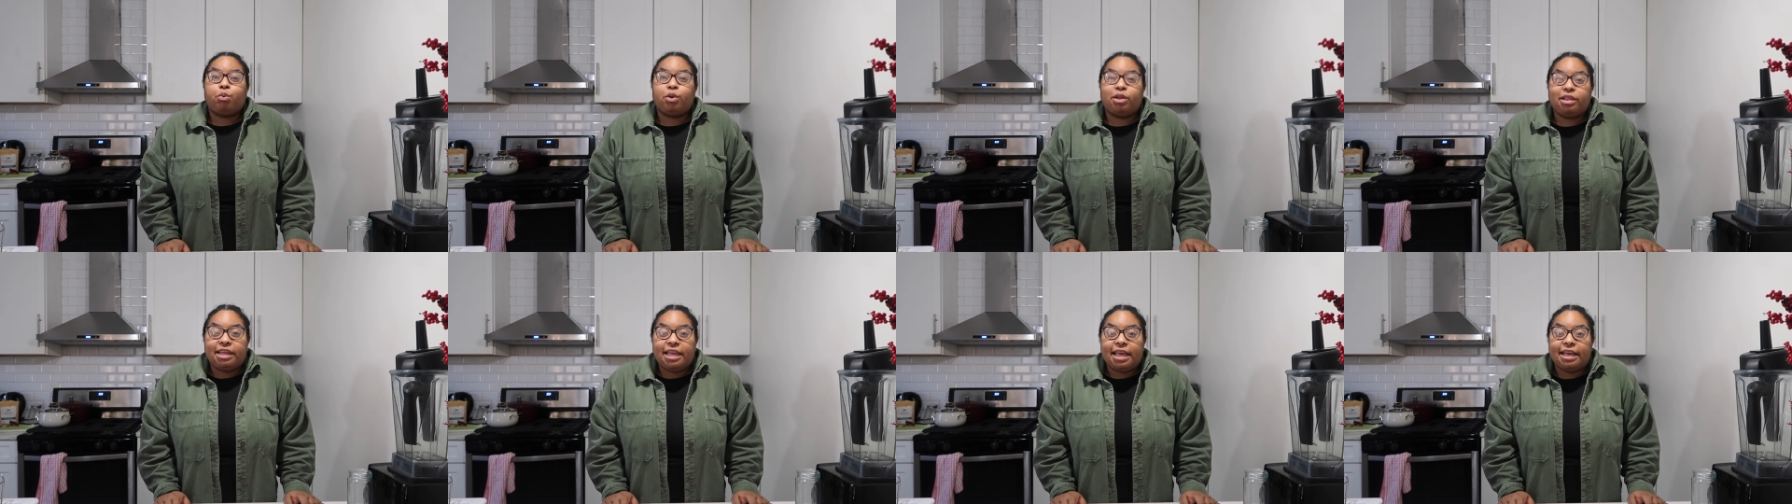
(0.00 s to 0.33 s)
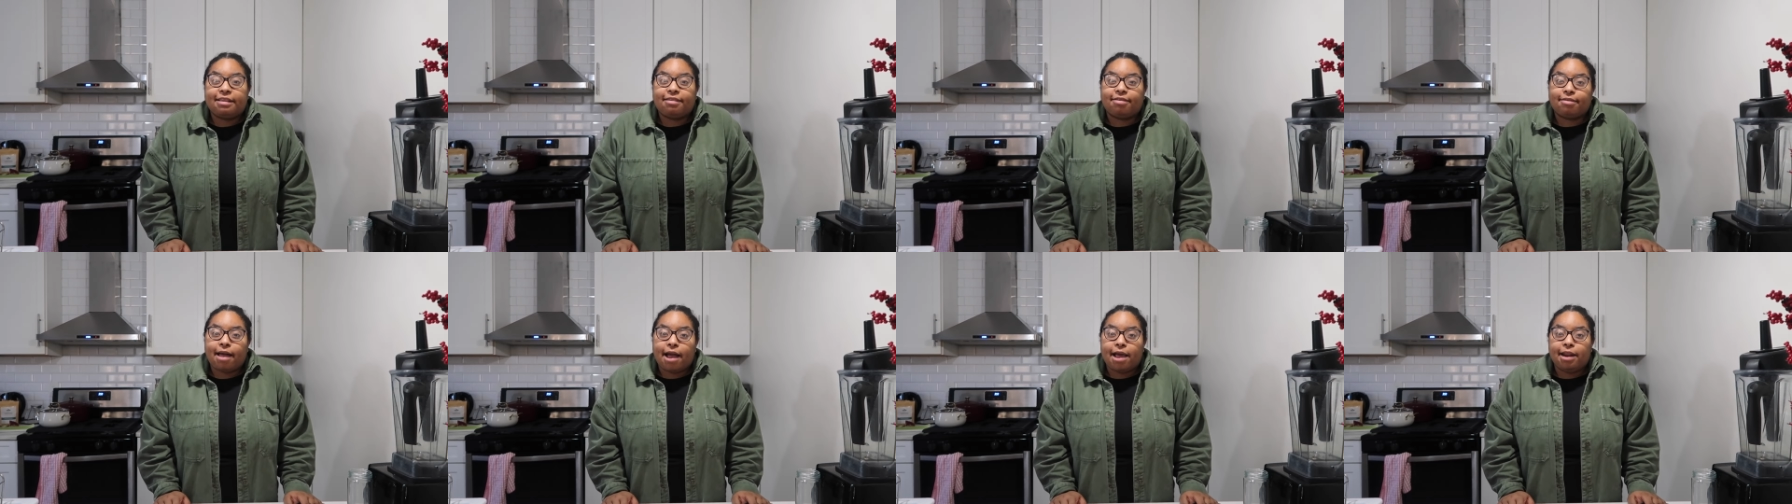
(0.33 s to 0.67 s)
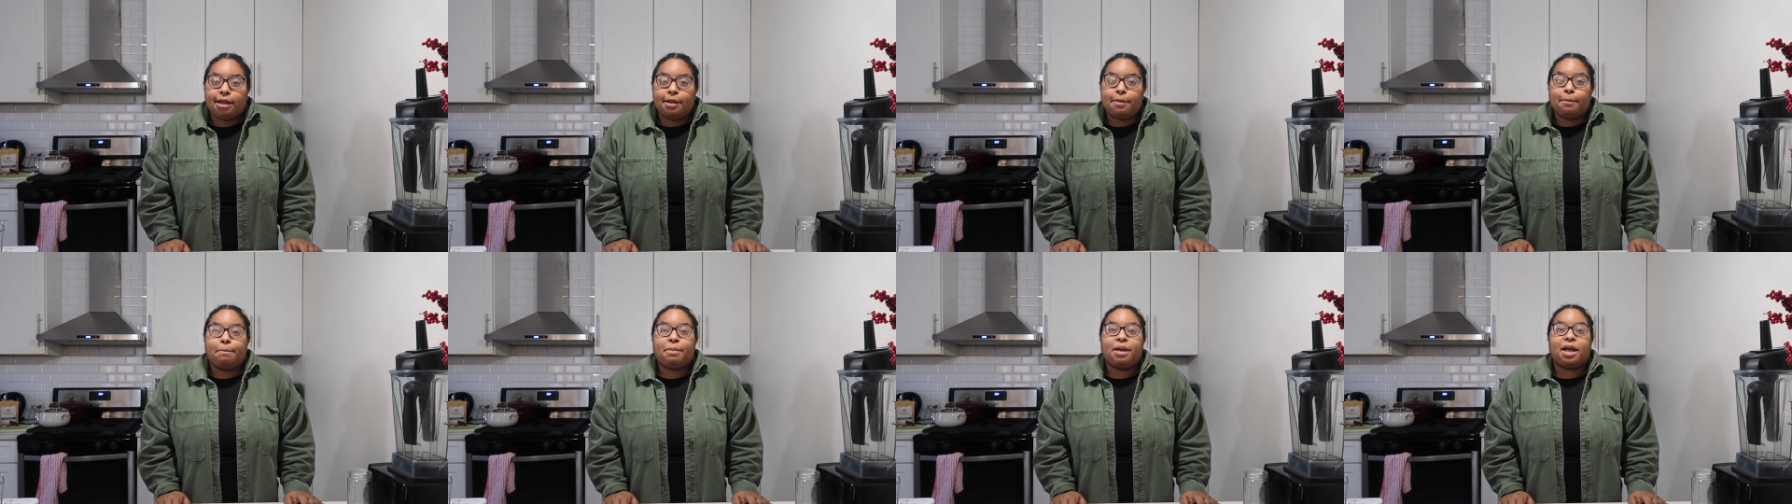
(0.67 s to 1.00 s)
really
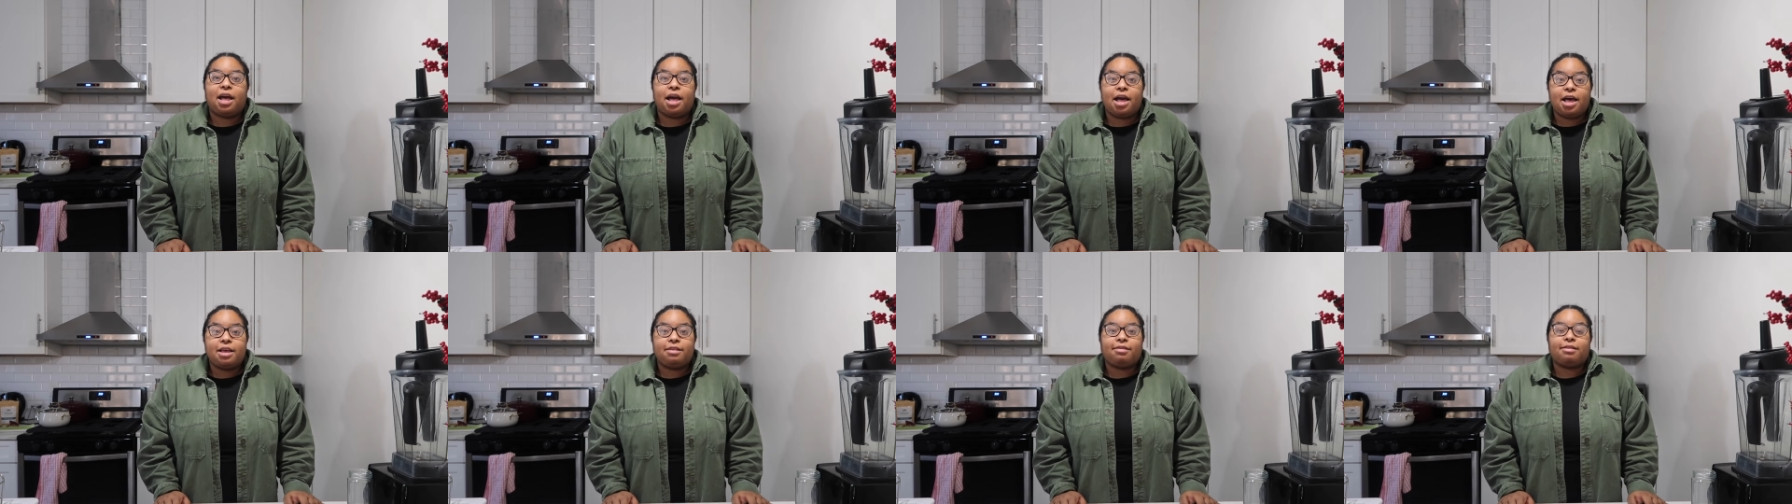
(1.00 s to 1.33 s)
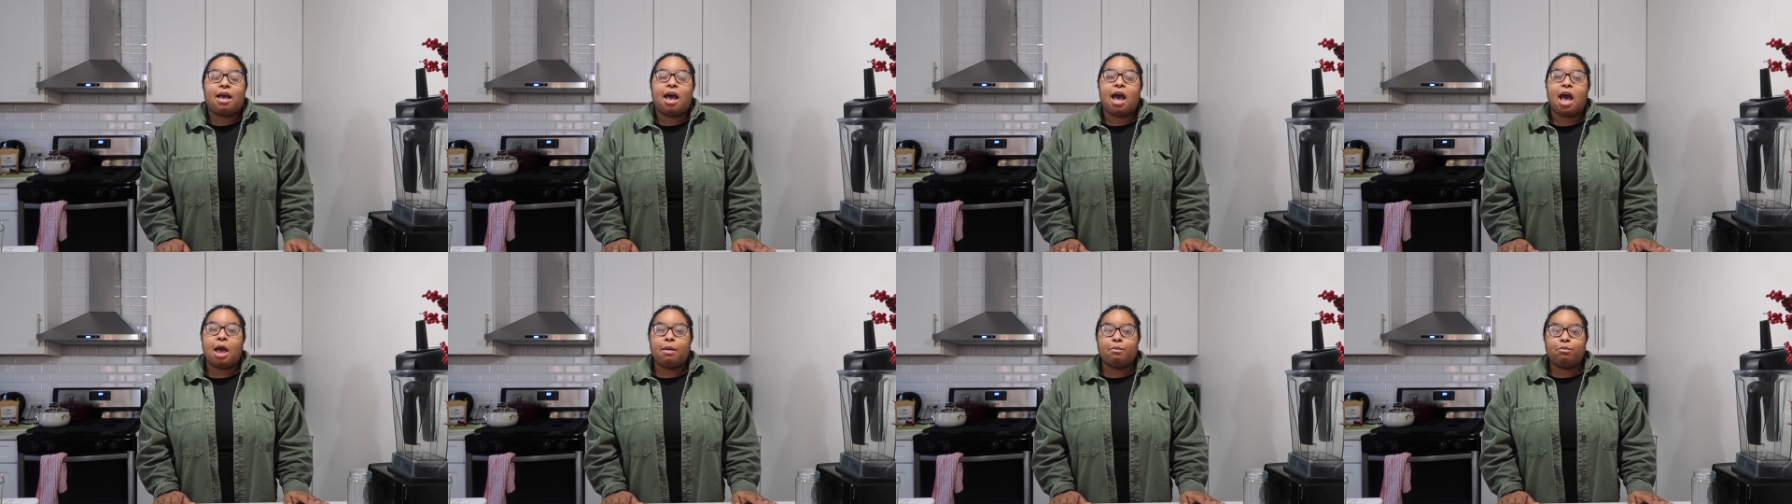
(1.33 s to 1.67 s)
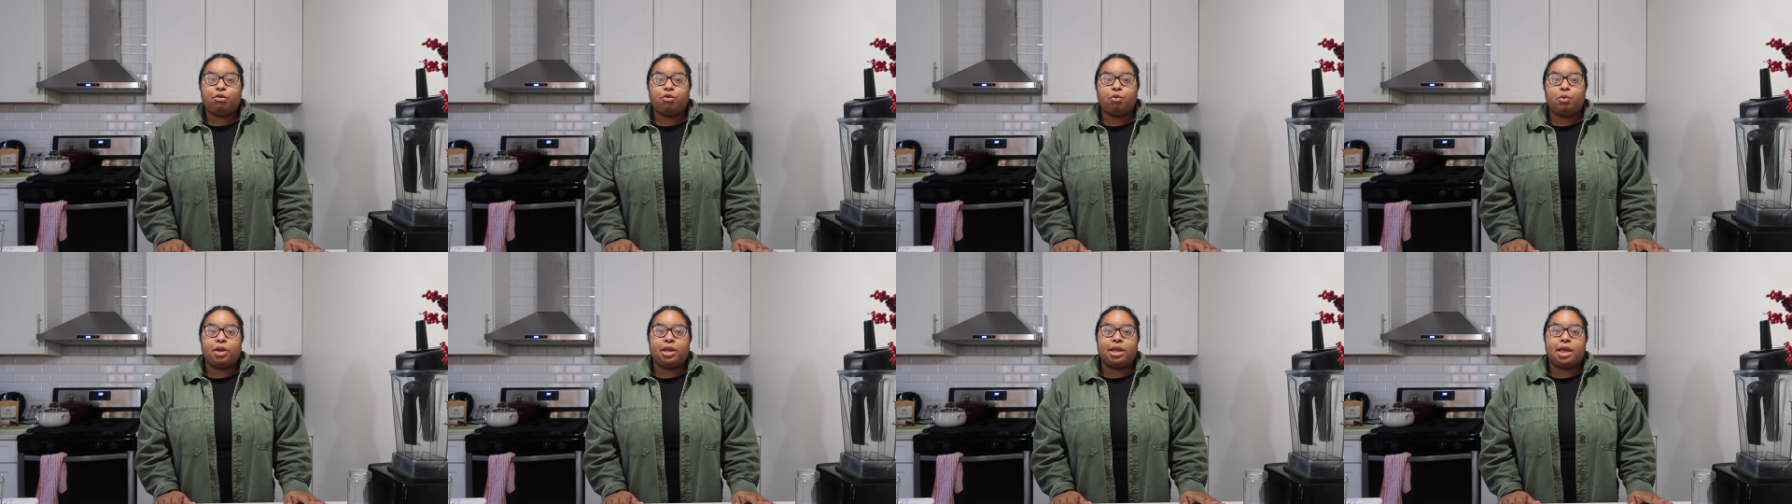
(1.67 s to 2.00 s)
exciting because I'm
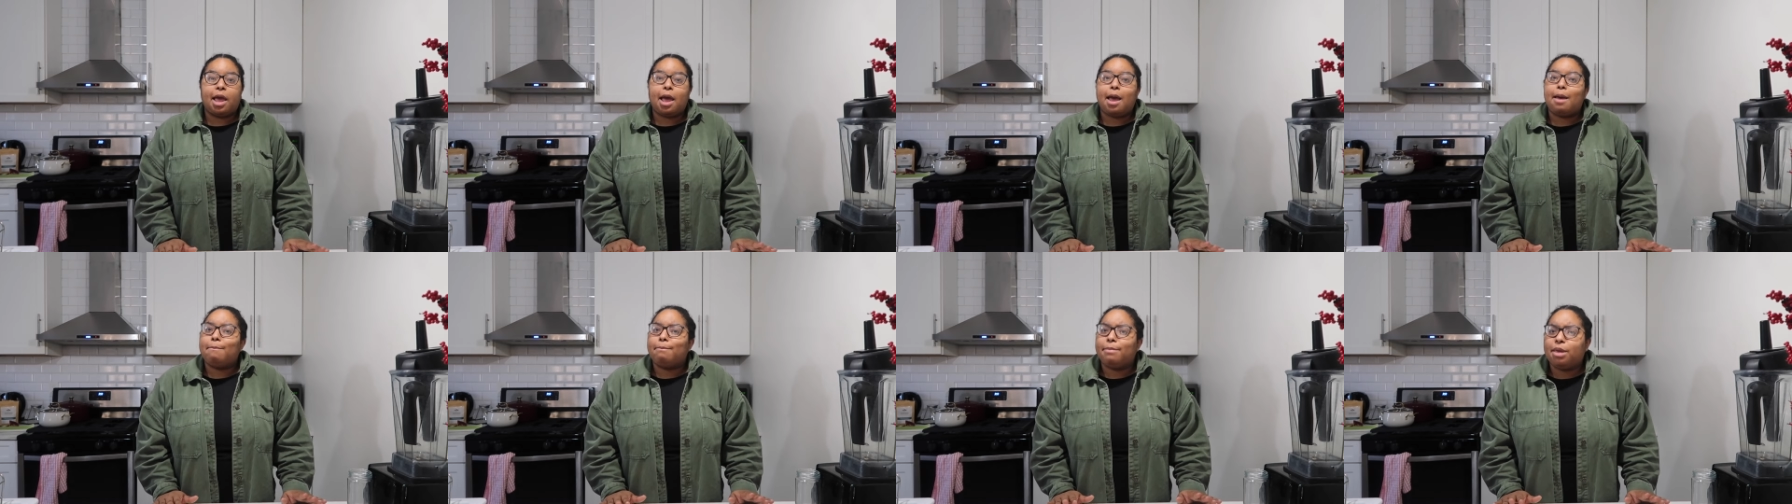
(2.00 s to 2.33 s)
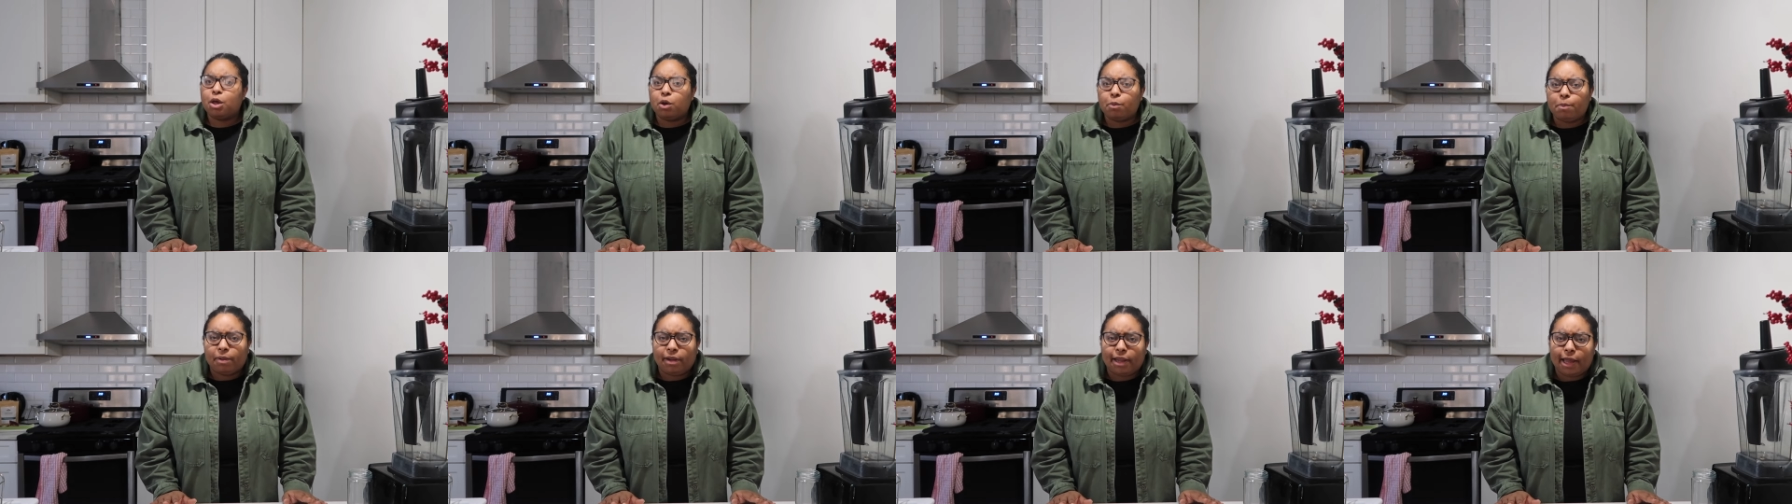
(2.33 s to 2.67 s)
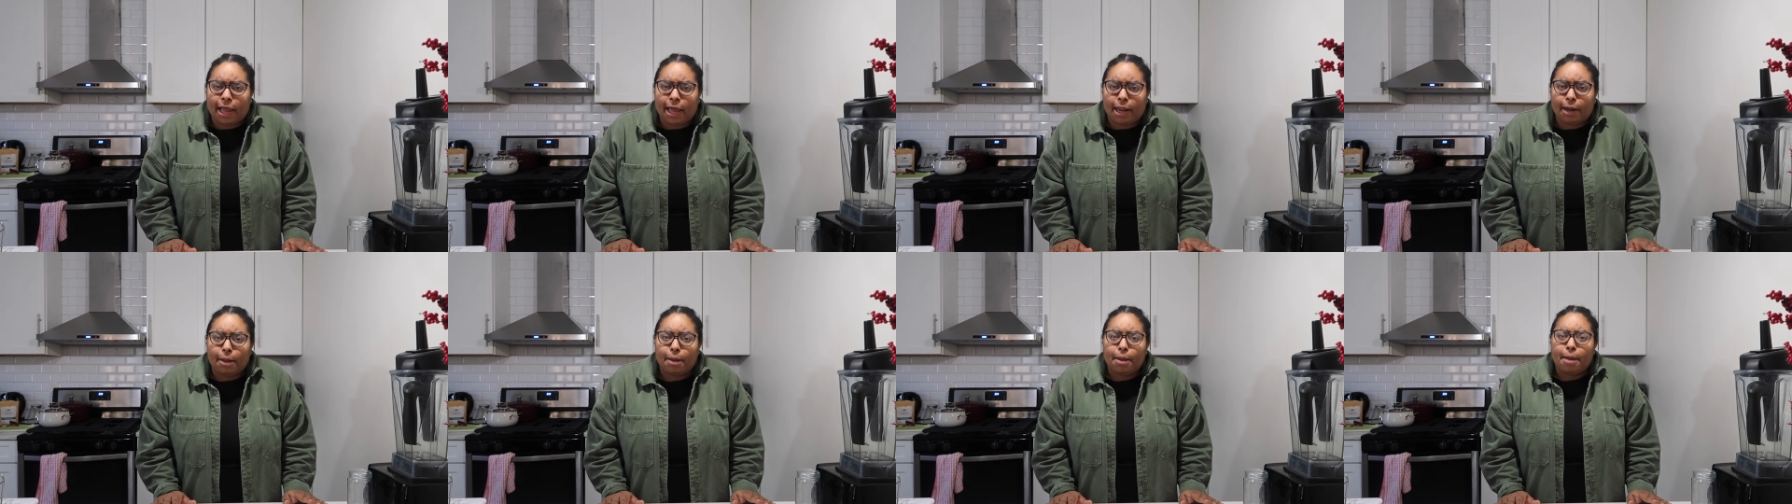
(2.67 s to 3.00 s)
doing a meal
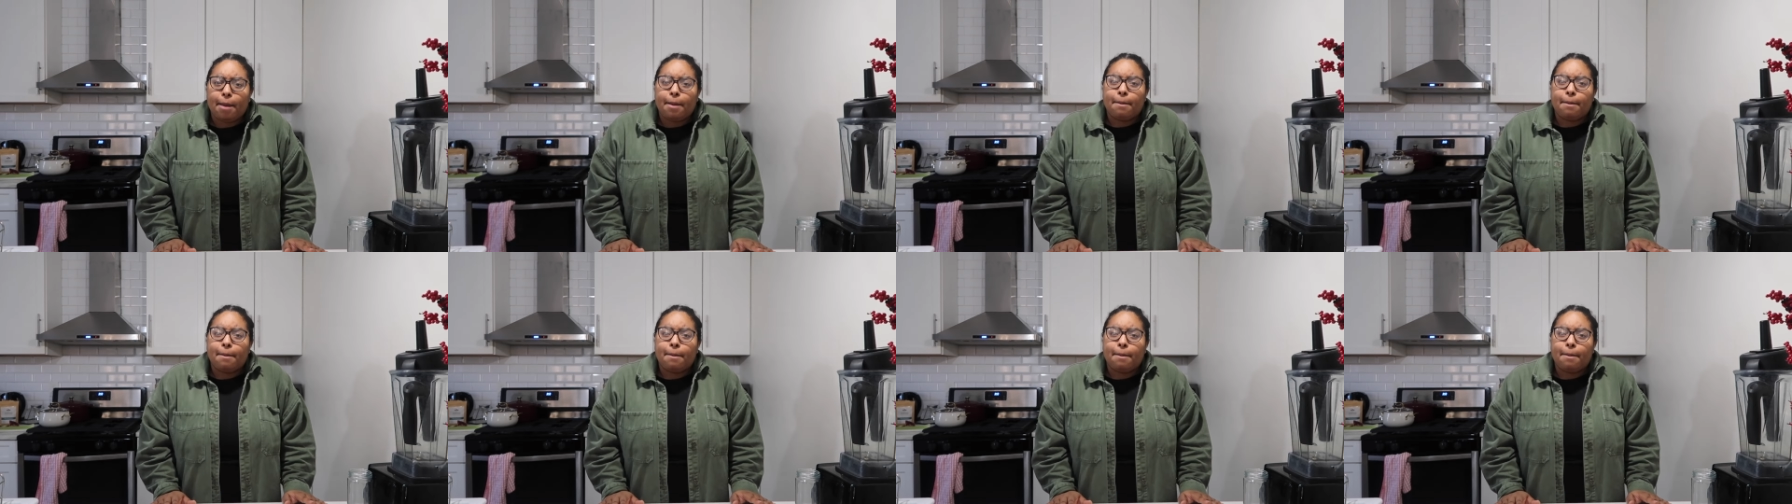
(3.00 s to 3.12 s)
plan.